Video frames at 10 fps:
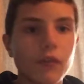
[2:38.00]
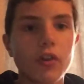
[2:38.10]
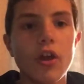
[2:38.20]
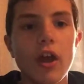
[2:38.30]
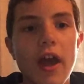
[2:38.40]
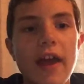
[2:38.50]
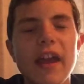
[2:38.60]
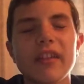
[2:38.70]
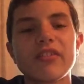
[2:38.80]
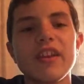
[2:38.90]
for the
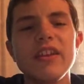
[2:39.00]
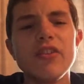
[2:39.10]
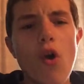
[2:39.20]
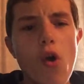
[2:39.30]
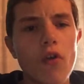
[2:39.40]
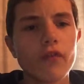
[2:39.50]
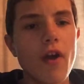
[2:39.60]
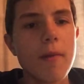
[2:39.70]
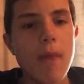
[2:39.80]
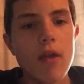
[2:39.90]
NXT North
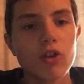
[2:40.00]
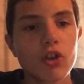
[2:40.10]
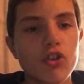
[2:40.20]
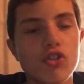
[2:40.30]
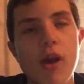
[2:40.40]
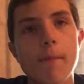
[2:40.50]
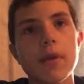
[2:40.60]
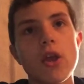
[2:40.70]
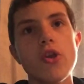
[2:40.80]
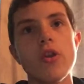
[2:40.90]
American
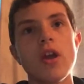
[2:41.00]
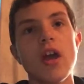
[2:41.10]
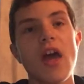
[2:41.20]
Champion,